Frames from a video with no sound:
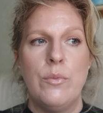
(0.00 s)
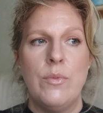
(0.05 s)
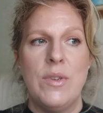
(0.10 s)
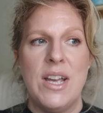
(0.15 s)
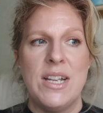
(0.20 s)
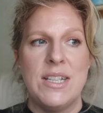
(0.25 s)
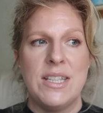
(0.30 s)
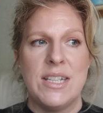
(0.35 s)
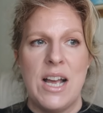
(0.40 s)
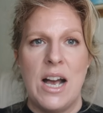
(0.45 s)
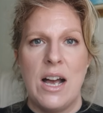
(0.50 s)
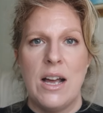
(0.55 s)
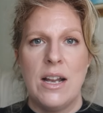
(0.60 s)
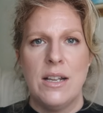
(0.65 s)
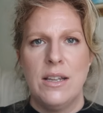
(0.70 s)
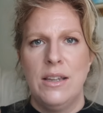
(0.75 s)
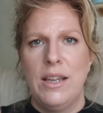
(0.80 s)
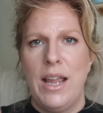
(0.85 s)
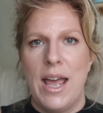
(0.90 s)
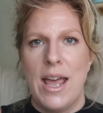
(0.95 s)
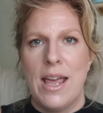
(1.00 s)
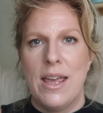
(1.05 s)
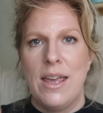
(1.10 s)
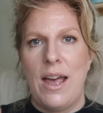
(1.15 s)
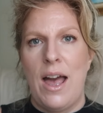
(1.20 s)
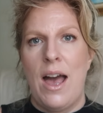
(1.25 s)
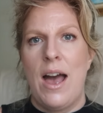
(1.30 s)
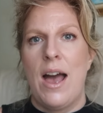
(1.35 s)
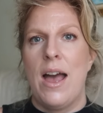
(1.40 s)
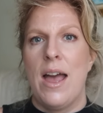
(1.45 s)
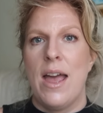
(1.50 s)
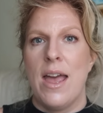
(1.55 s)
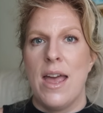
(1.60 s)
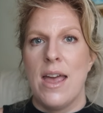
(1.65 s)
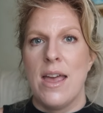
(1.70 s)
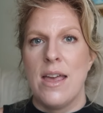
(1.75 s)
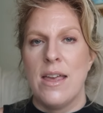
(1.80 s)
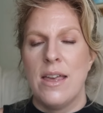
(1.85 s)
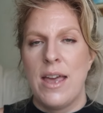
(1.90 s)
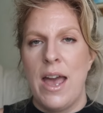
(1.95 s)
it's not like
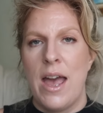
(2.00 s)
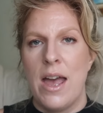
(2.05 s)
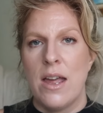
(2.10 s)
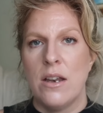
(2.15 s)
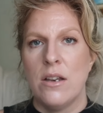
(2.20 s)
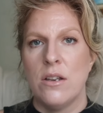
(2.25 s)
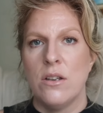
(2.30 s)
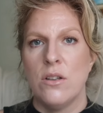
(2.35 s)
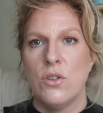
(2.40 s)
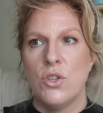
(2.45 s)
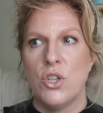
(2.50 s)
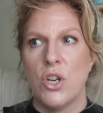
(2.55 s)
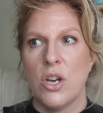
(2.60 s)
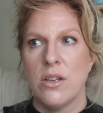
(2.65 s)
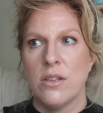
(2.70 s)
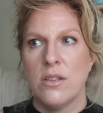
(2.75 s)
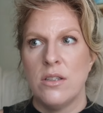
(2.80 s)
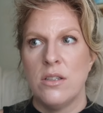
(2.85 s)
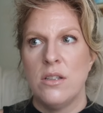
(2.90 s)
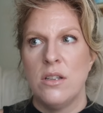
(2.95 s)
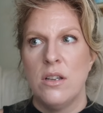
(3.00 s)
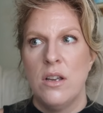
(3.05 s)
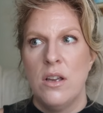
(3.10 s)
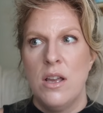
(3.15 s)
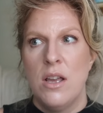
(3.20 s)
I can just